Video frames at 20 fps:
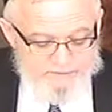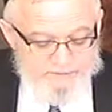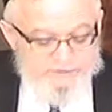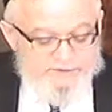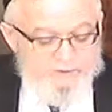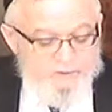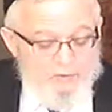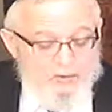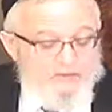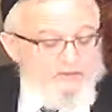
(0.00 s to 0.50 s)
he
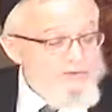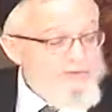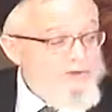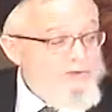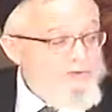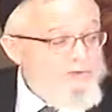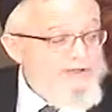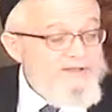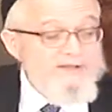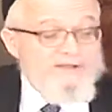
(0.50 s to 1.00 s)
wanted to
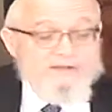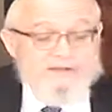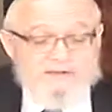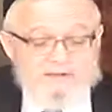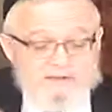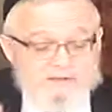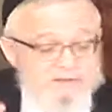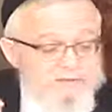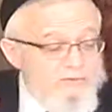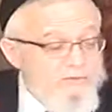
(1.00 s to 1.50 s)
increase
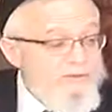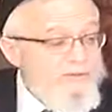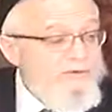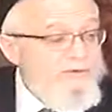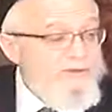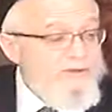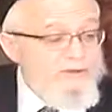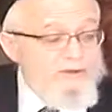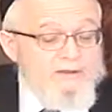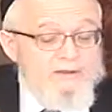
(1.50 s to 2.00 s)
all
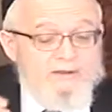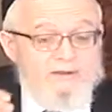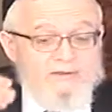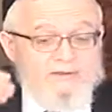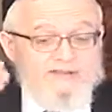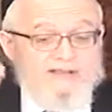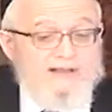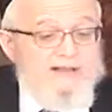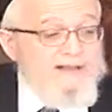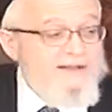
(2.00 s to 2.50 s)
the
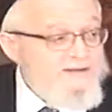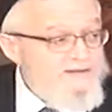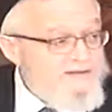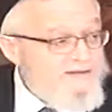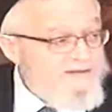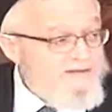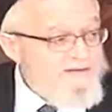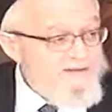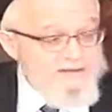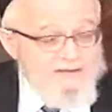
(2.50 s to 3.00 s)
signs,
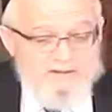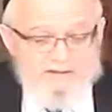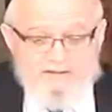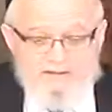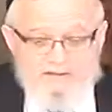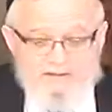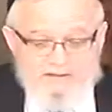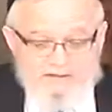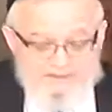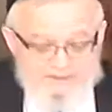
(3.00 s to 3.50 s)

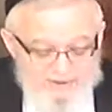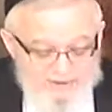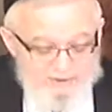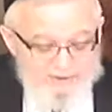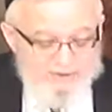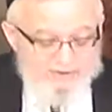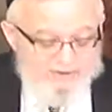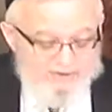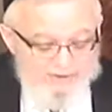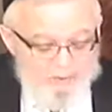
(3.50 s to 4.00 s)
the
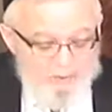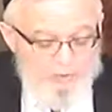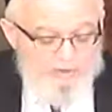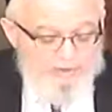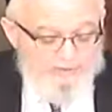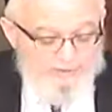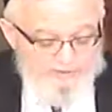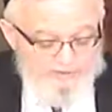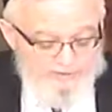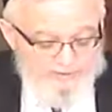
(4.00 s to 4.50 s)
miracles, the
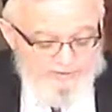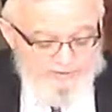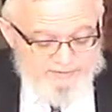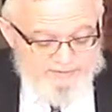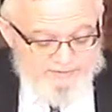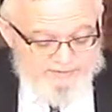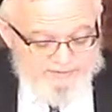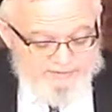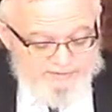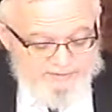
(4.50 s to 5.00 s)
wonders,
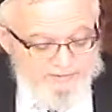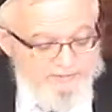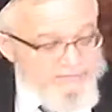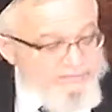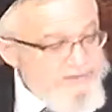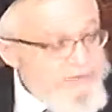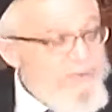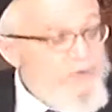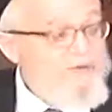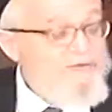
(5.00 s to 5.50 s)

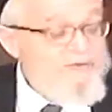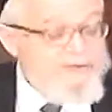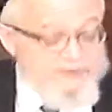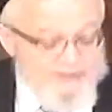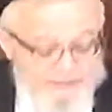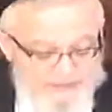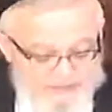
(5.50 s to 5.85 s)
the wonders in